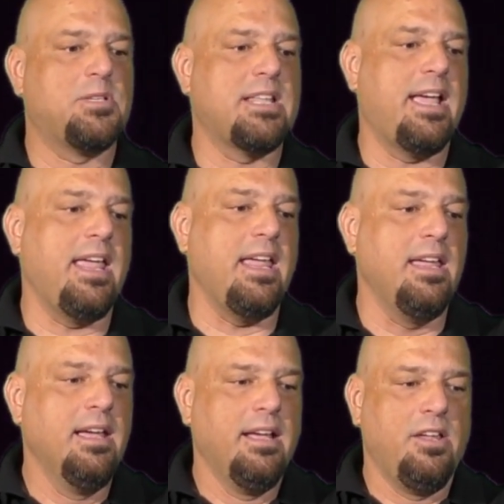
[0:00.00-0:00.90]
They're
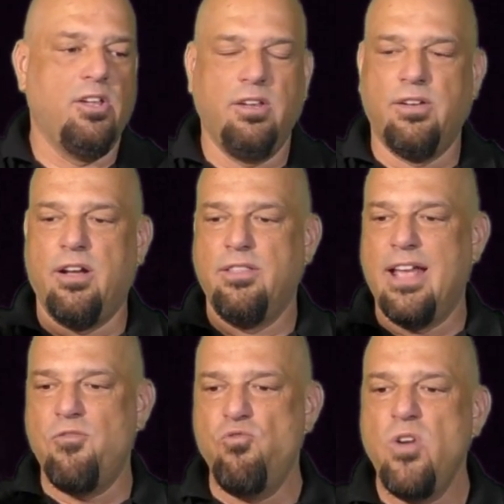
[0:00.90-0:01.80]

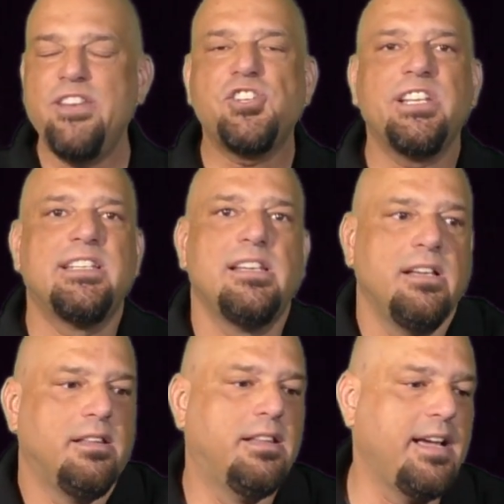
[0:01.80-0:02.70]
rigid,
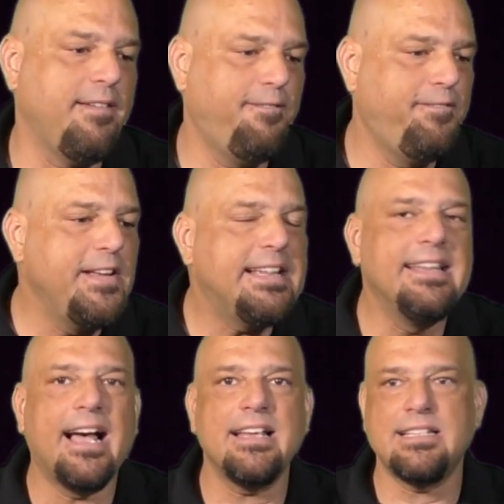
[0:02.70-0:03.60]
they fit
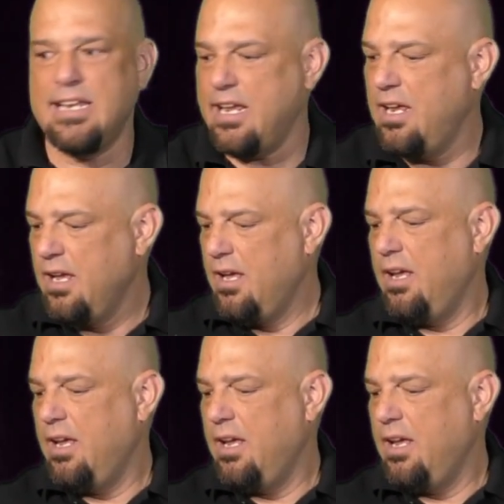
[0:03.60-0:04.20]
nicely.